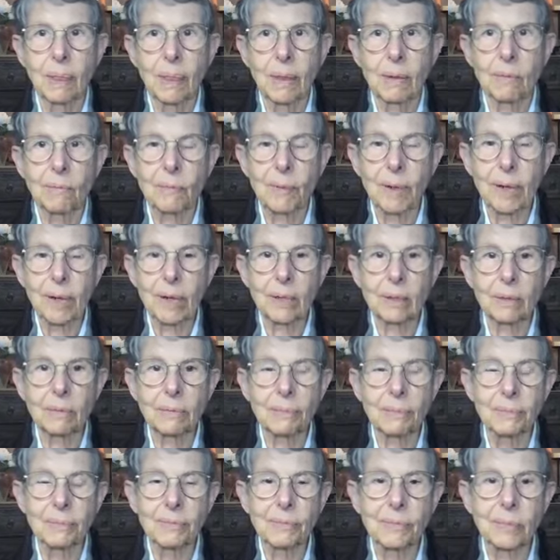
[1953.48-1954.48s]
Well,
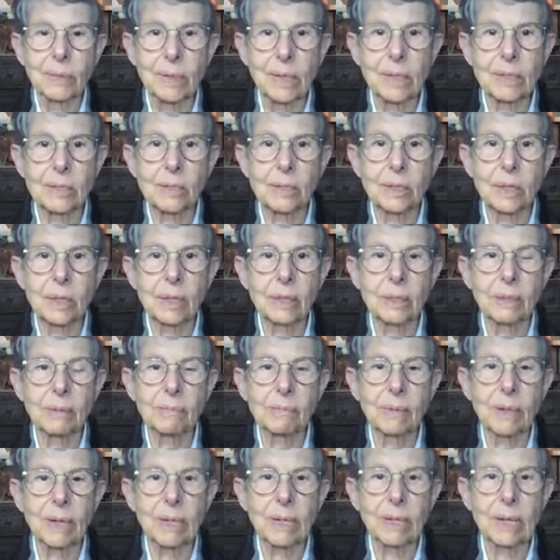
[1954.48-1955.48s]
when I saw that
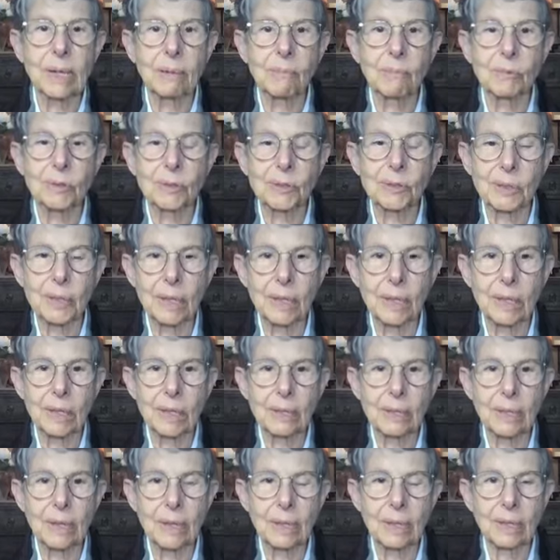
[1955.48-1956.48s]
my name was not
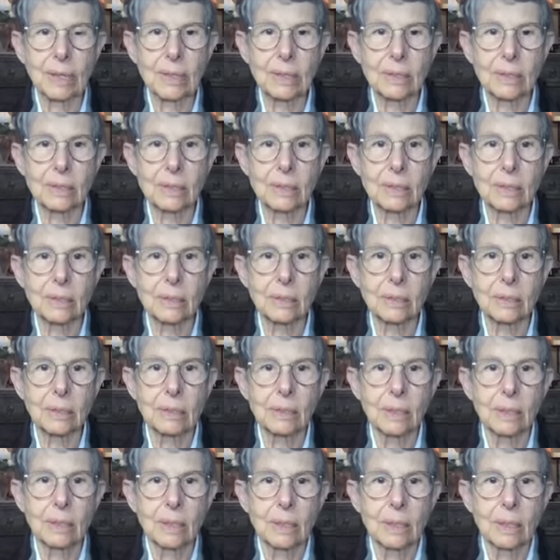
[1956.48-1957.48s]
on that list,
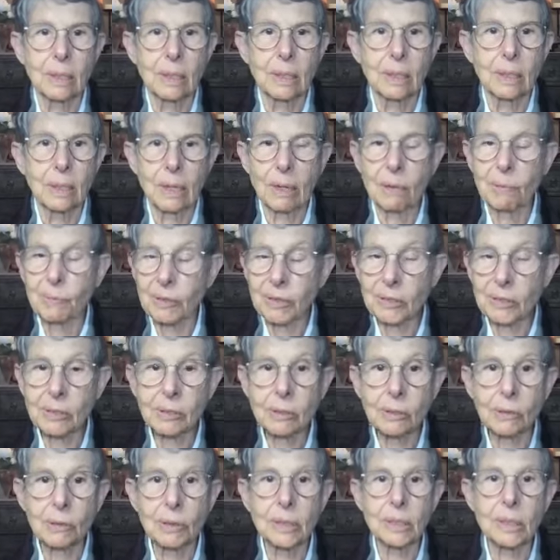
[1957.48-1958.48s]
that I wasn't
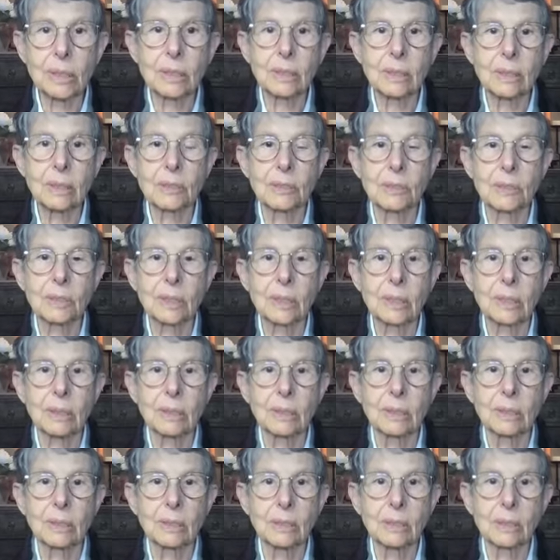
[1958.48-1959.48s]
going to sesshin,
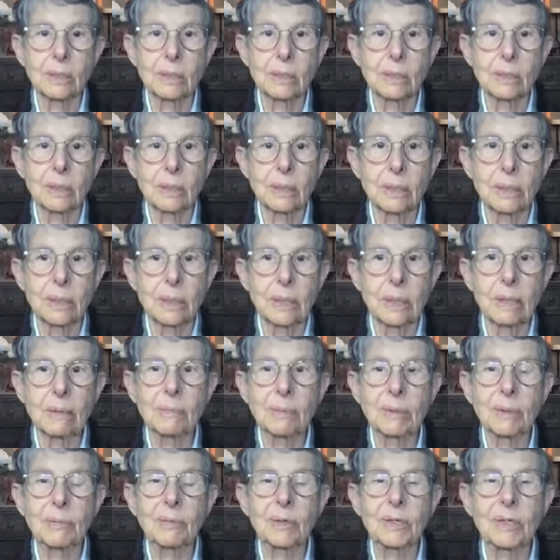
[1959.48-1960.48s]
that I'd
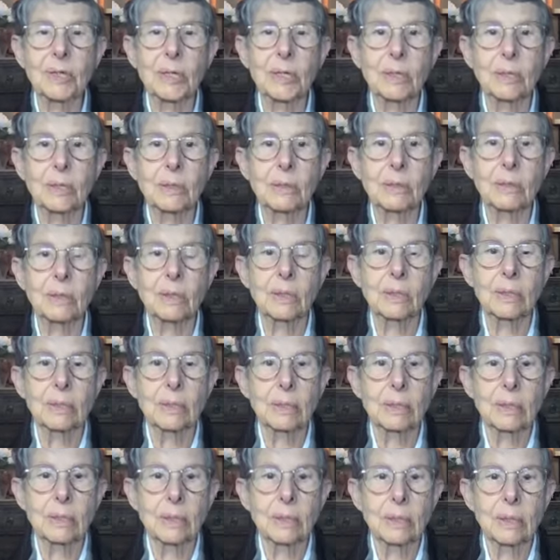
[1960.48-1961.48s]
been rejected,
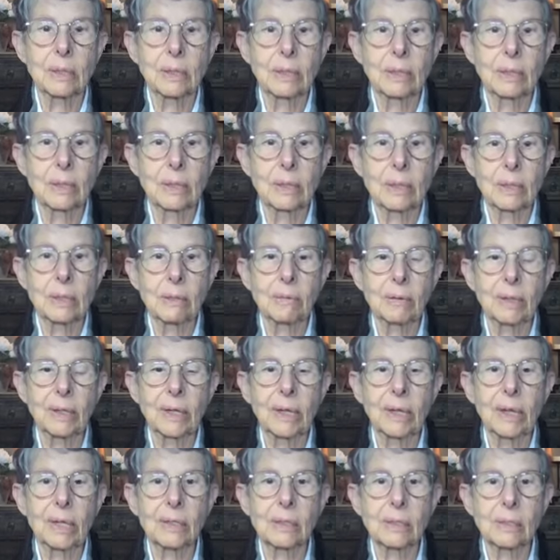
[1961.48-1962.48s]
I
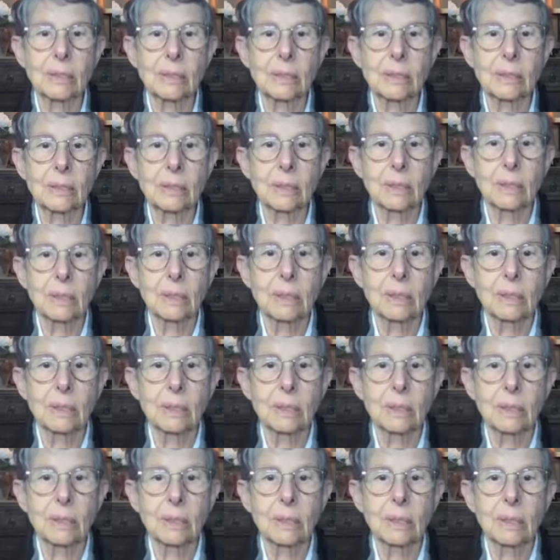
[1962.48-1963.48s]
realized
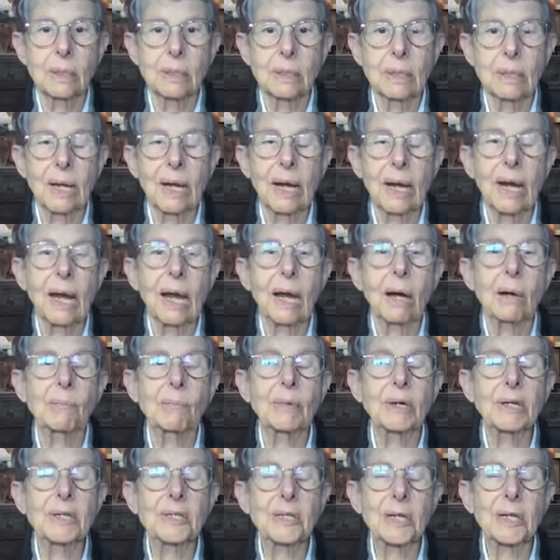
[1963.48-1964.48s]
how
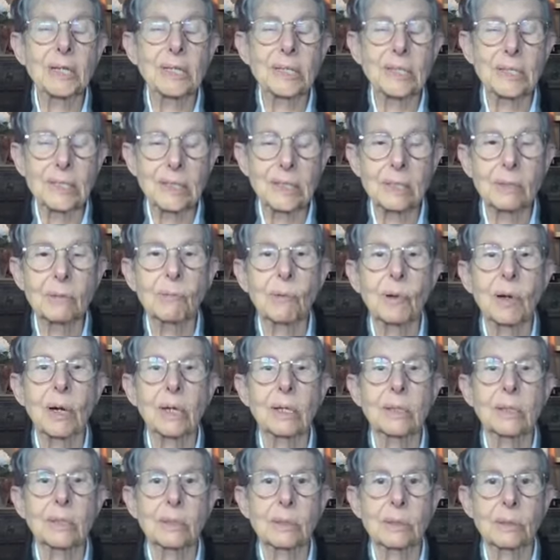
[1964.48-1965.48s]
much I did
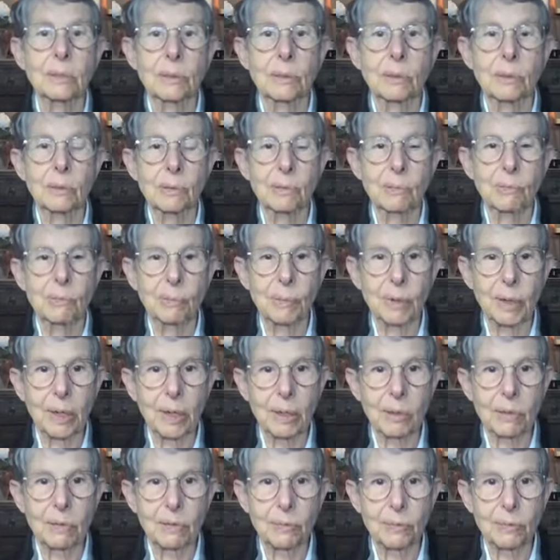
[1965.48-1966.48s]
want to
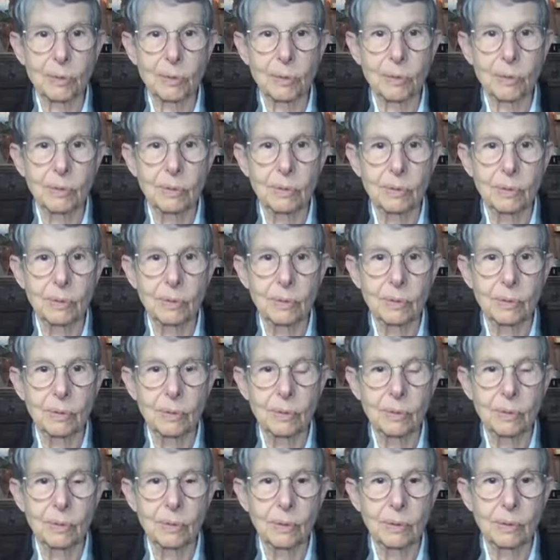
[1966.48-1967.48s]
break through
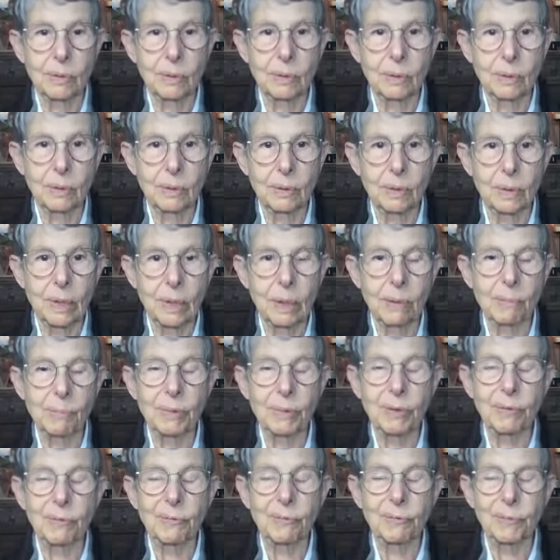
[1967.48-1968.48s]
and
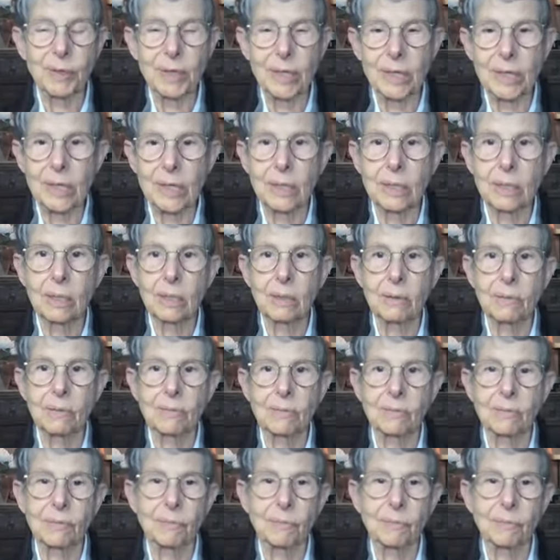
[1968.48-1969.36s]
be free of